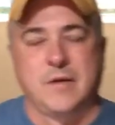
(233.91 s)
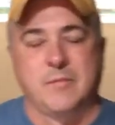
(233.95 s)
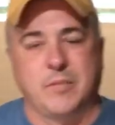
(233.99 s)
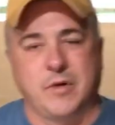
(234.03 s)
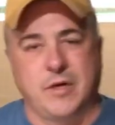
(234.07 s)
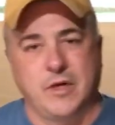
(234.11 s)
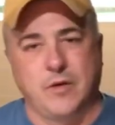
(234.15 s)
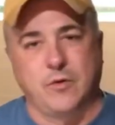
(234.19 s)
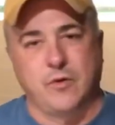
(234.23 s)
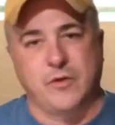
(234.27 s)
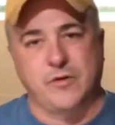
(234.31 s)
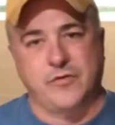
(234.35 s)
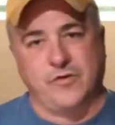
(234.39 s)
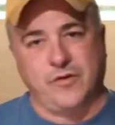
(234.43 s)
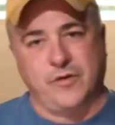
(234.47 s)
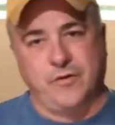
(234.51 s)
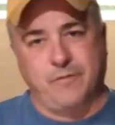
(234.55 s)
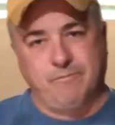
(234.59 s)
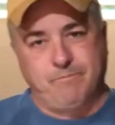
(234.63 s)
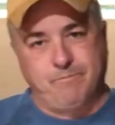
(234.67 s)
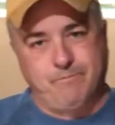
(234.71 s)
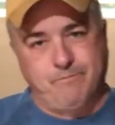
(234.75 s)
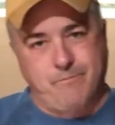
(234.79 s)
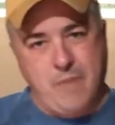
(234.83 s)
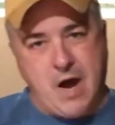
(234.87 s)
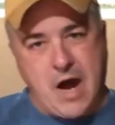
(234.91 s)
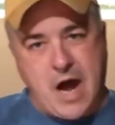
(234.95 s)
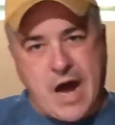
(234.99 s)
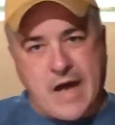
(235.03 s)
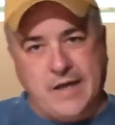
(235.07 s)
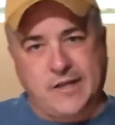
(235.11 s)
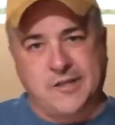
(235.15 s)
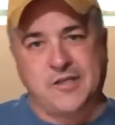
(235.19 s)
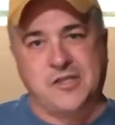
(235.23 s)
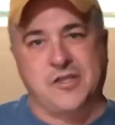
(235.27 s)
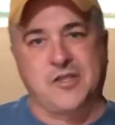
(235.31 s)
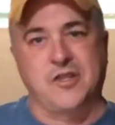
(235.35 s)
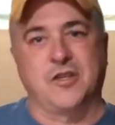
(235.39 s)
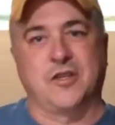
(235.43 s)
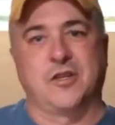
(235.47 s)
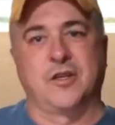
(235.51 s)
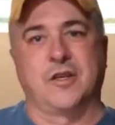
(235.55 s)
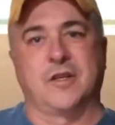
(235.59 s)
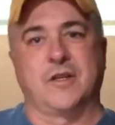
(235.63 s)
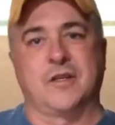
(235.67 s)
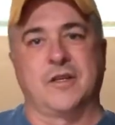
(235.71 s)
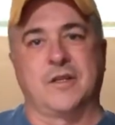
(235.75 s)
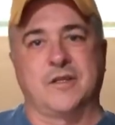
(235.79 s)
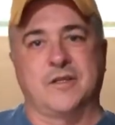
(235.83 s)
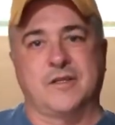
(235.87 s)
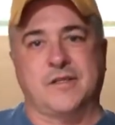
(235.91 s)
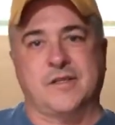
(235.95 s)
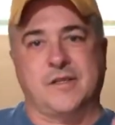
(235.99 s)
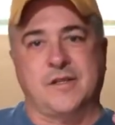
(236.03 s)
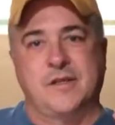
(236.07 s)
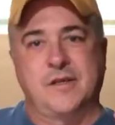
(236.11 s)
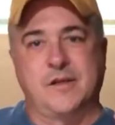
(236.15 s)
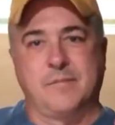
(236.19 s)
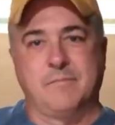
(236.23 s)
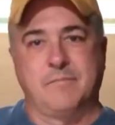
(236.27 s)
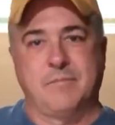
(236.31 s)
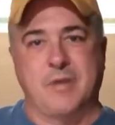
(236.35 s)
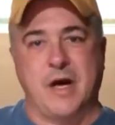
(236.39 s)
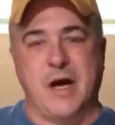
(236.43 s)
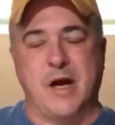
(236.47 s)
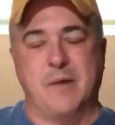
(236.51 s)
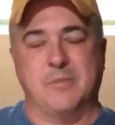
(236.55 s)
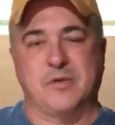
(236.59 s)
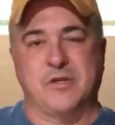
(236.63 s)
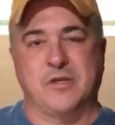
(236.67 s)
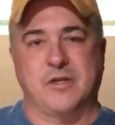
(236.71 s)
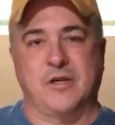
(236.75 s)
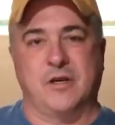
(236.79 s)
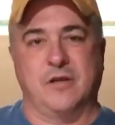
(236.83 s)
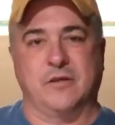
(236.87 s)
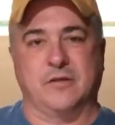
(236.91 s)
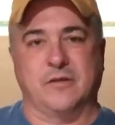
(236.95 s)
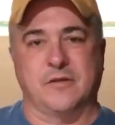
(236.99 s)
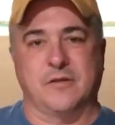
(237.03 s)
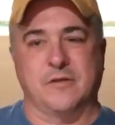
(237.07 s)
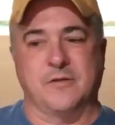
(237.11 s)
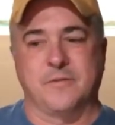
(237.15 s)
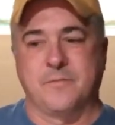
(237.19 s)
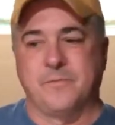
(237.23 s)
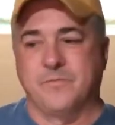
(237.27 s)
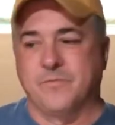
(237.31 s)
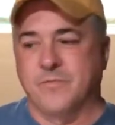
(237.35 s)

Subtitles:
But it was a honest to goodness bomb shelter.